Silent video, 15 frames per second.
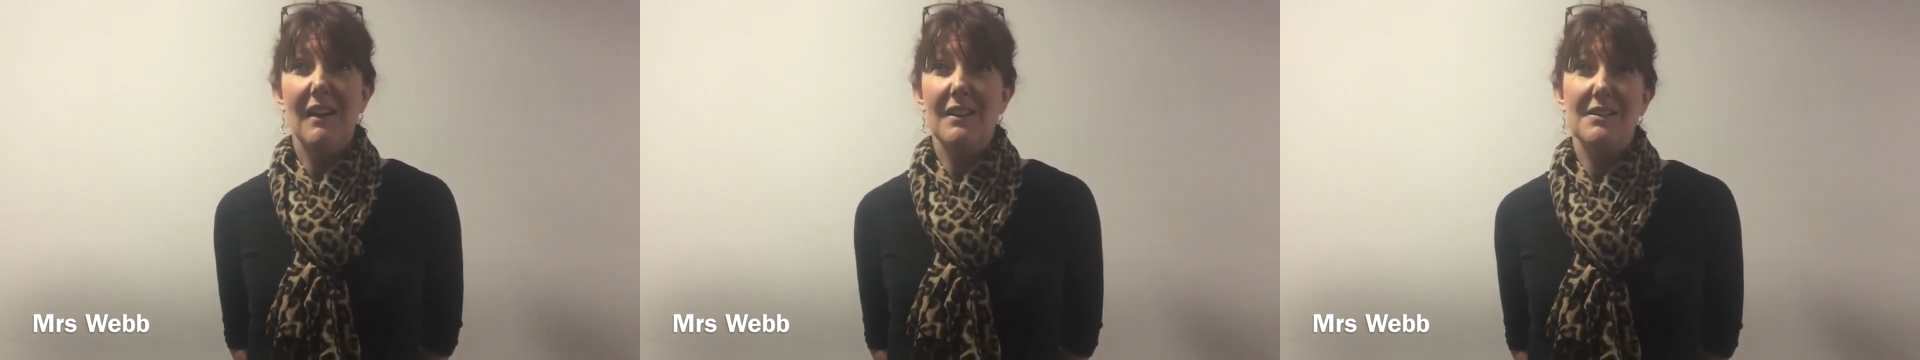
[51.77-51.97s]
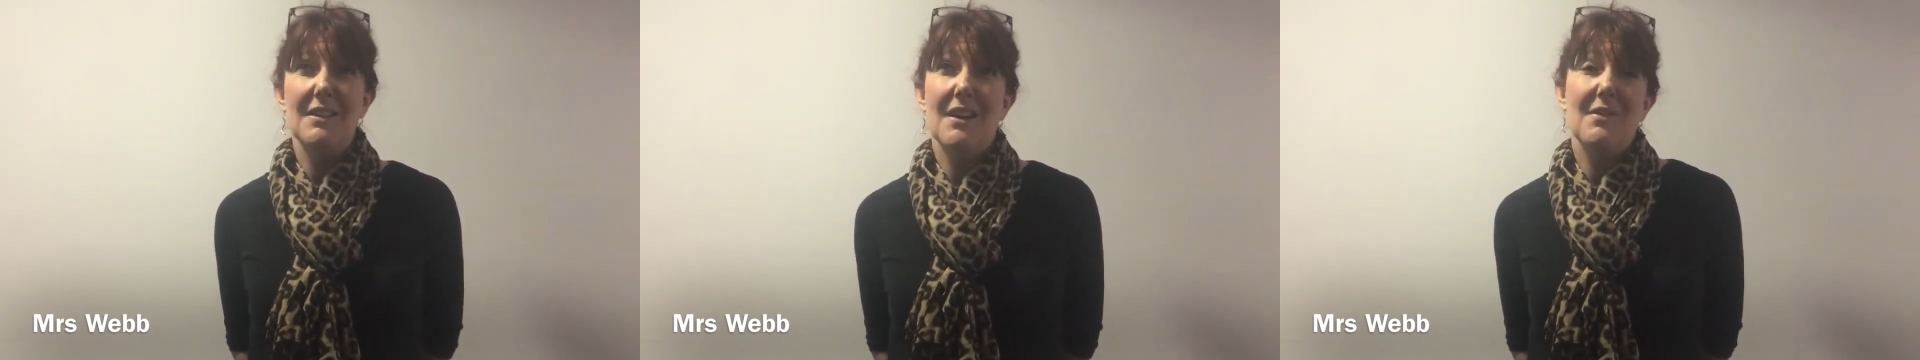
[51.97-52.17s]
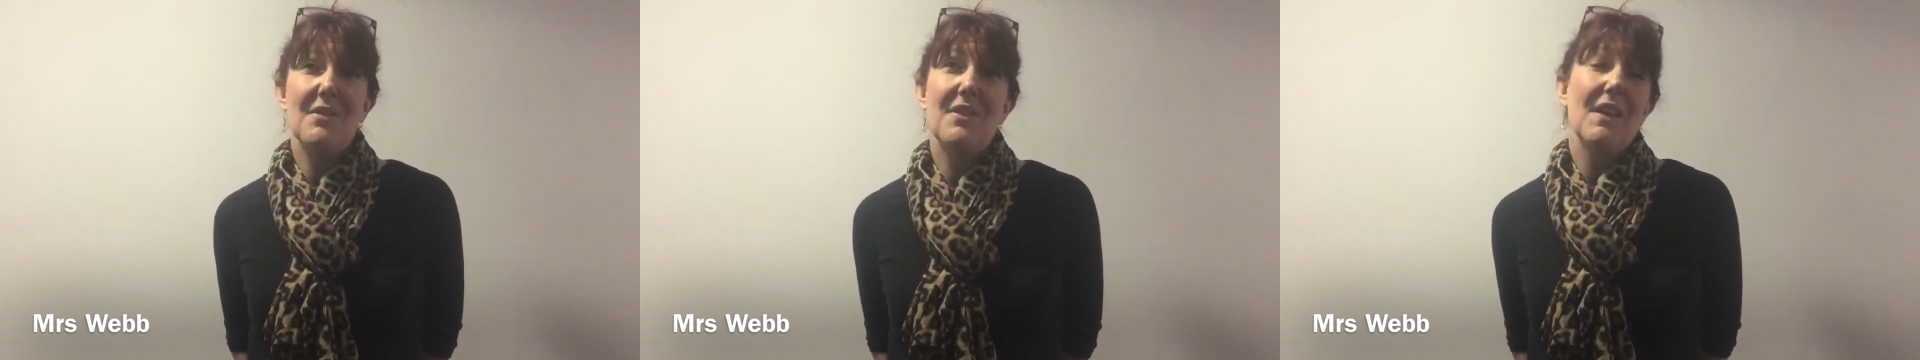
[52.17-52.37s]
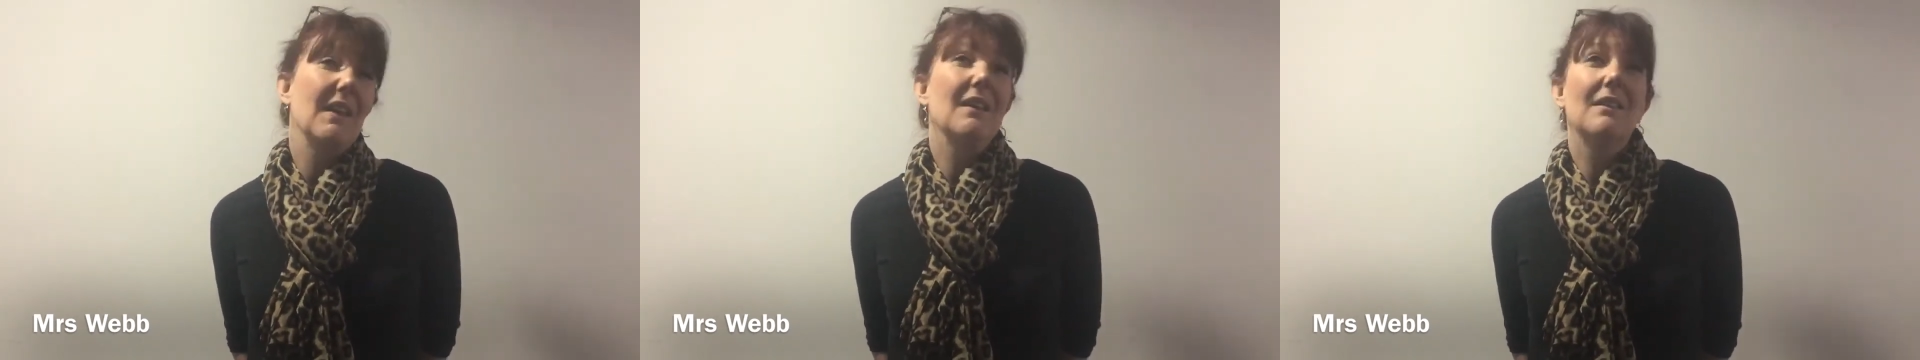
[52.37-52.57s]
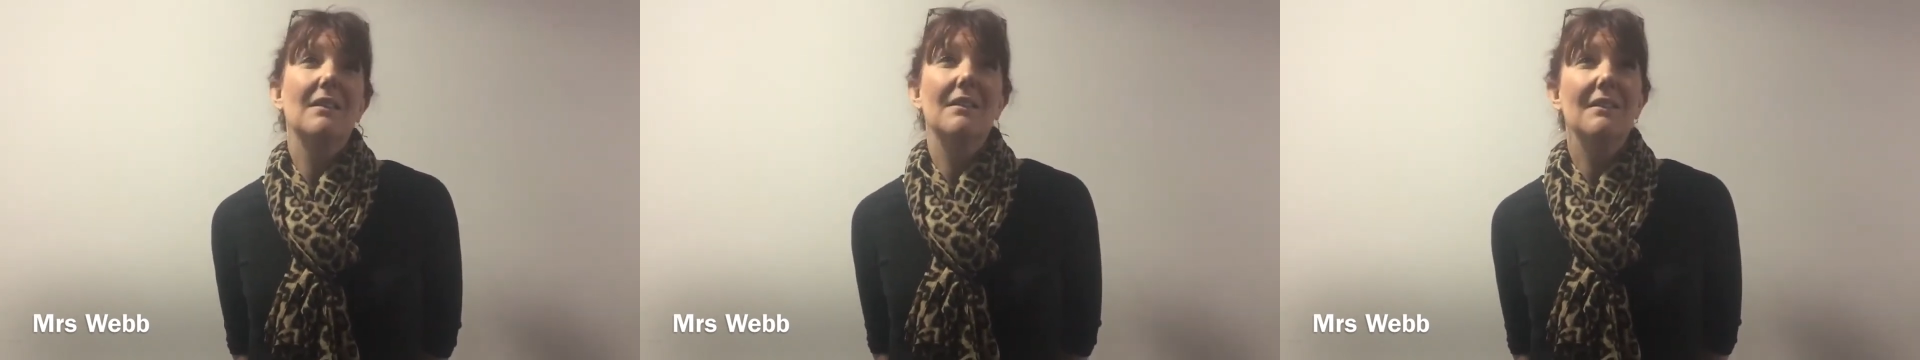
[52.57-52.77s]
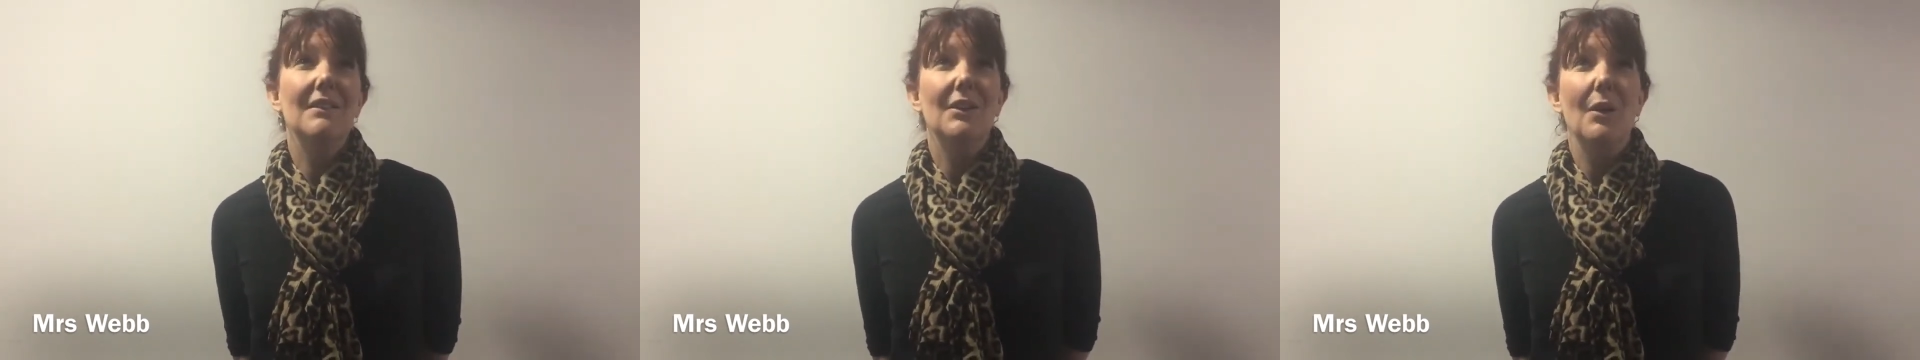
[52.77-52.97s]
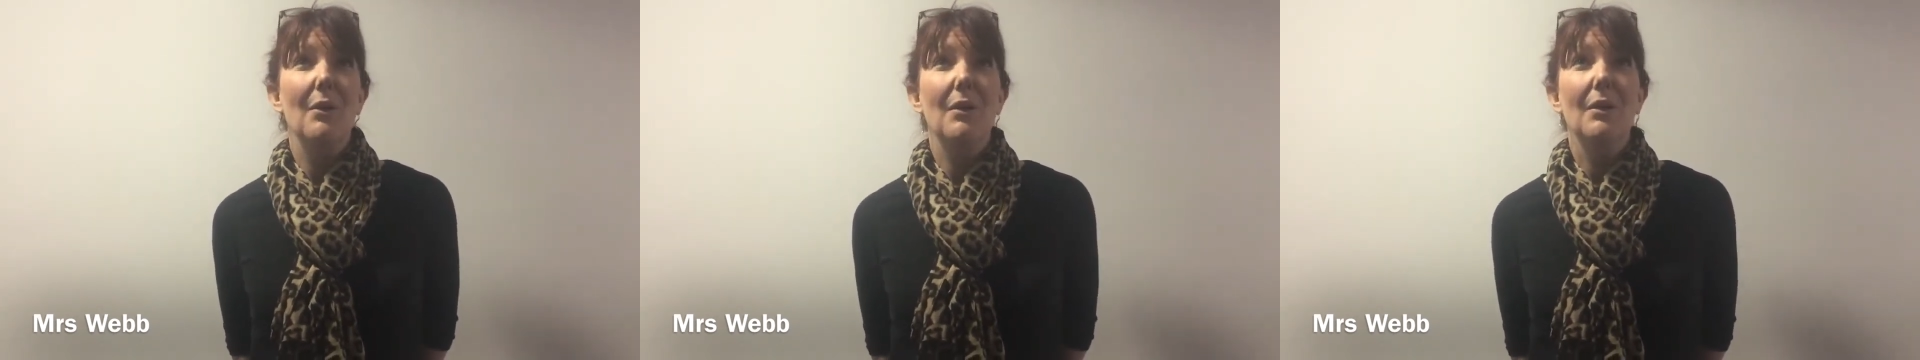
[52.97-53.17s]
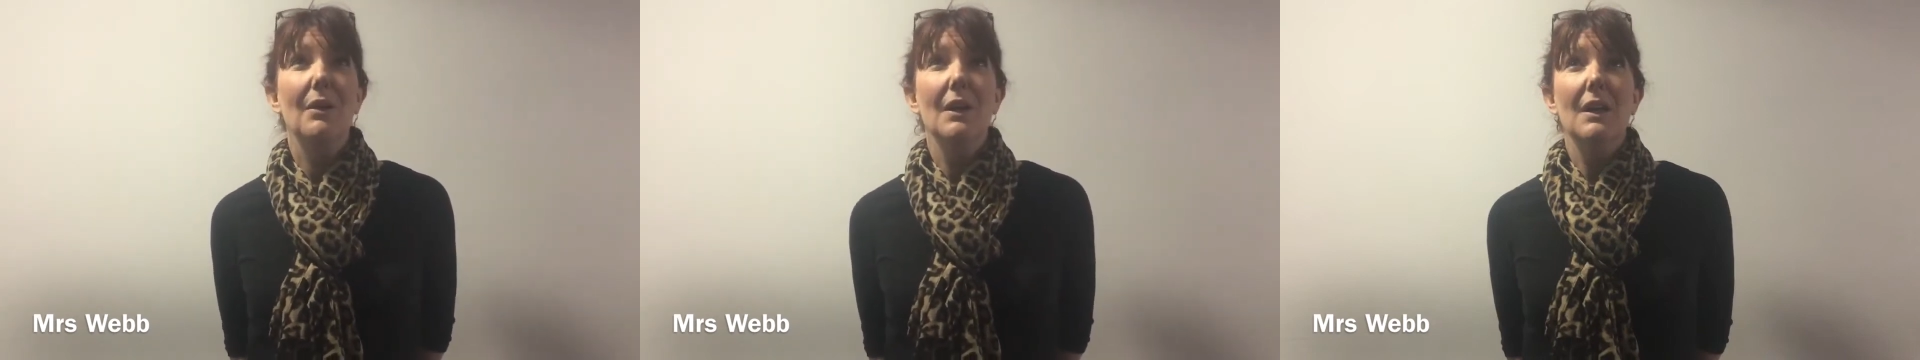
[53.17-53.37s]
I, I think, you know,
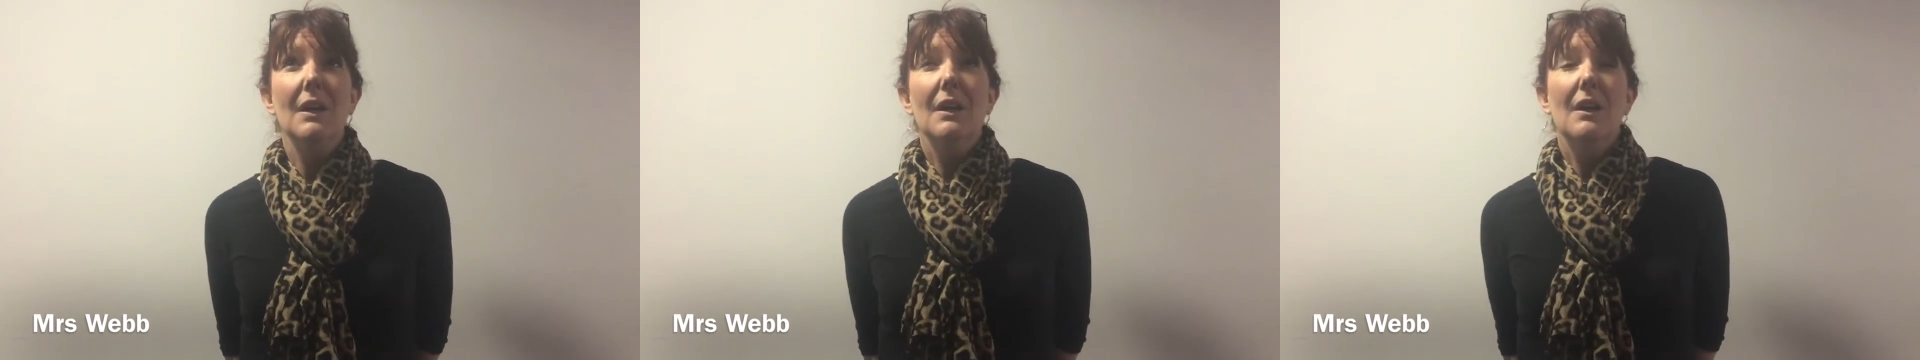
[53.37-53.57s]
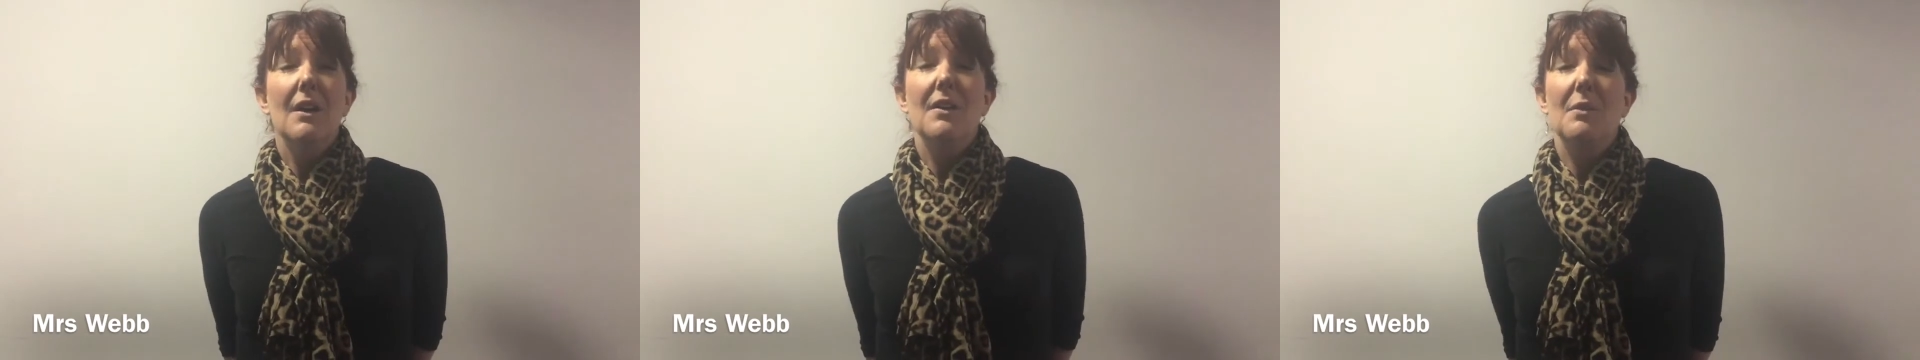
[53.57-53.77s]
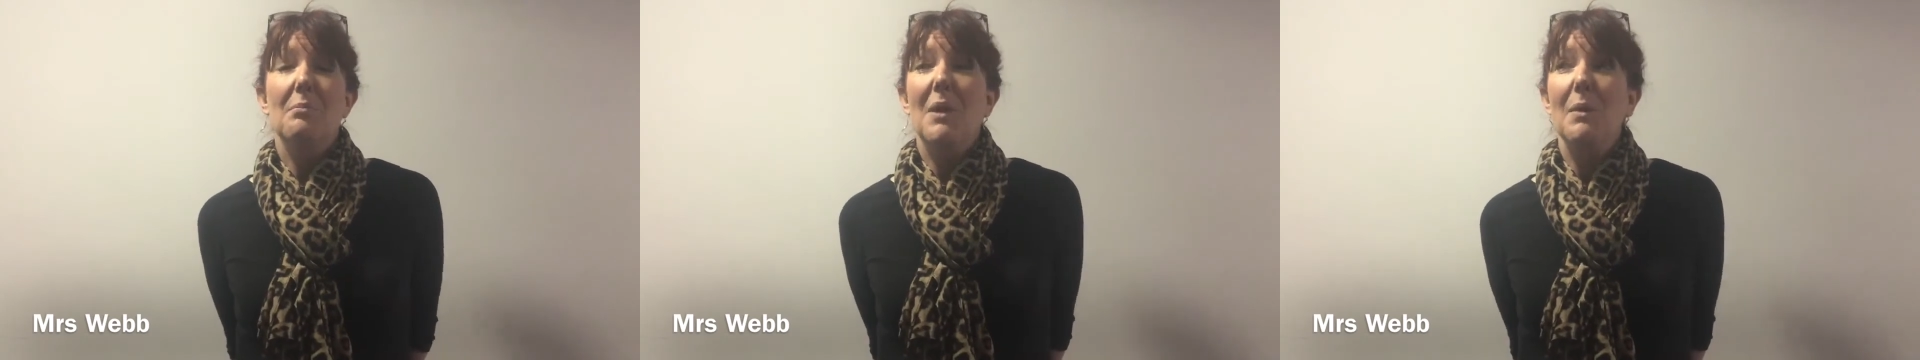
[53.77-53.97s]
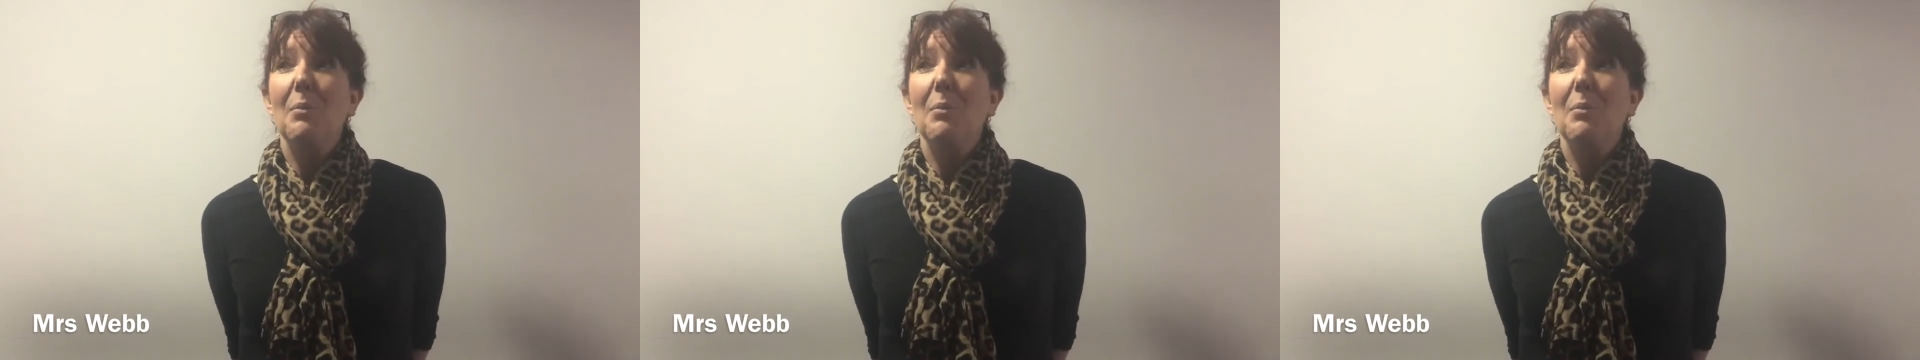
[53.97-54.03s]
I think